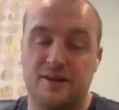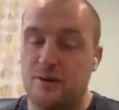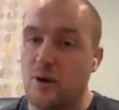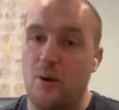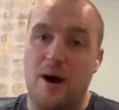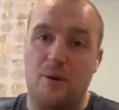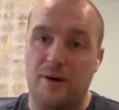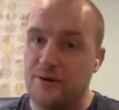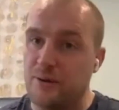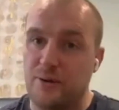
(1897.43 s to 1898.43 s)
They'll go out
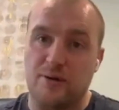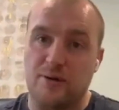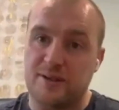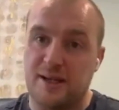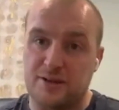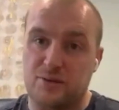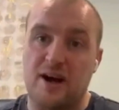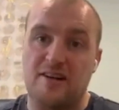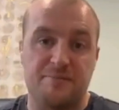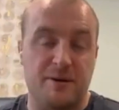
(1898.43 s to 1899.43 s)
and do an honest day's
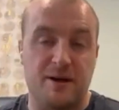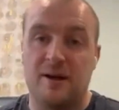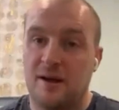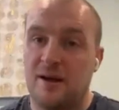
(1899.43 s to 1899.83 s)
graft, but